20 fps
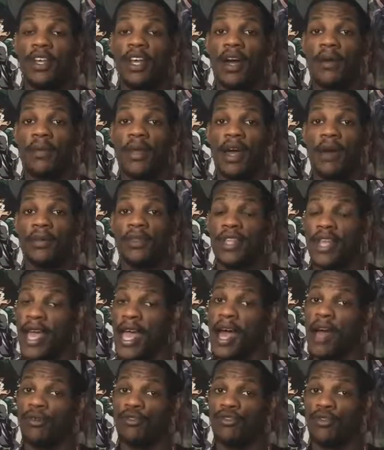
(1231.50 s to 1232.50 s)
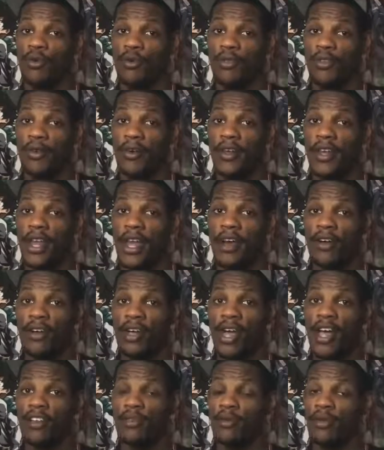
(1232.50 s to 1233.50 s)
coming out with the outro theory now,
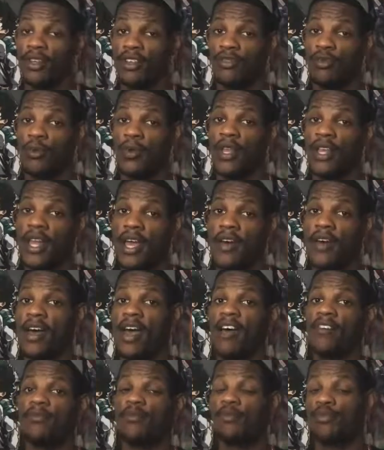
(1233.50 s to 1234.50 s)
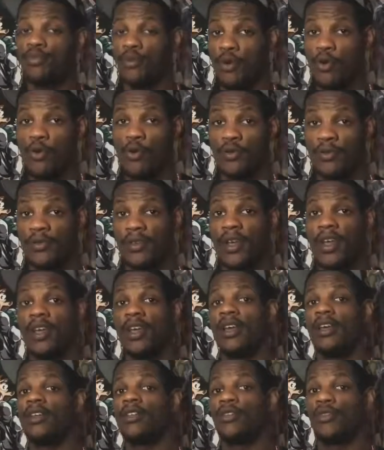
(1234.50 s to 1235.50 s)
guys, because we now have proof
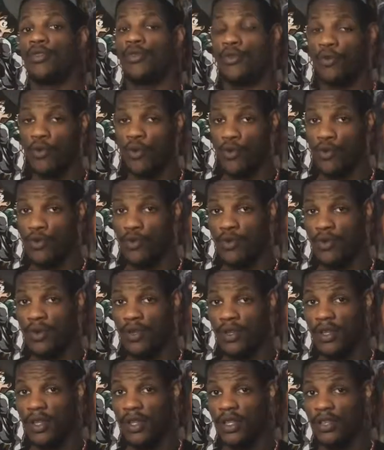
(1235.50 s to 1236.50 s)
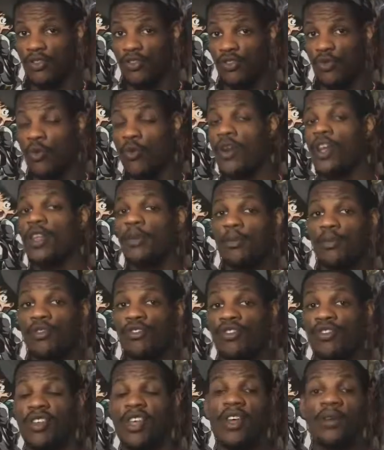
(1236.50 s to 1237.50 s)
through
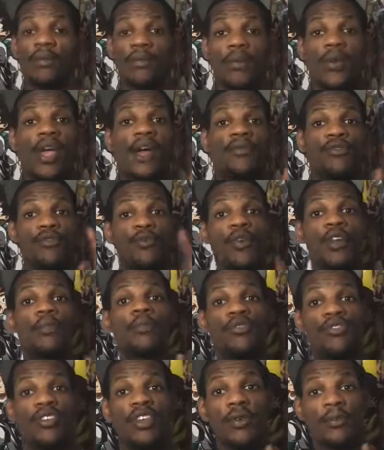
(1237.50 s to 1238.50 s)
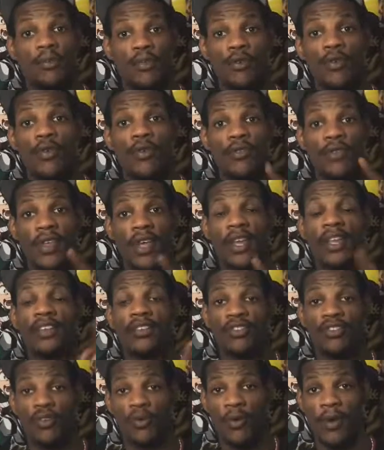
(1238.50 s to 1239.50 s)
20%. We have 20% proof that
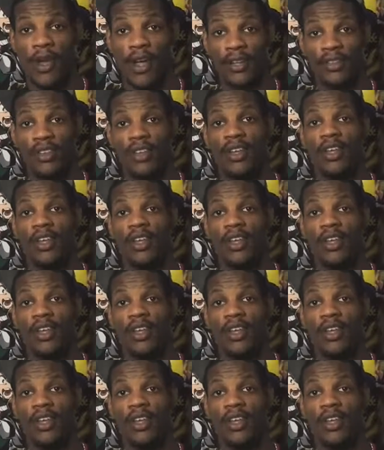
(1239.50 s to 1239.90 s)
is correct.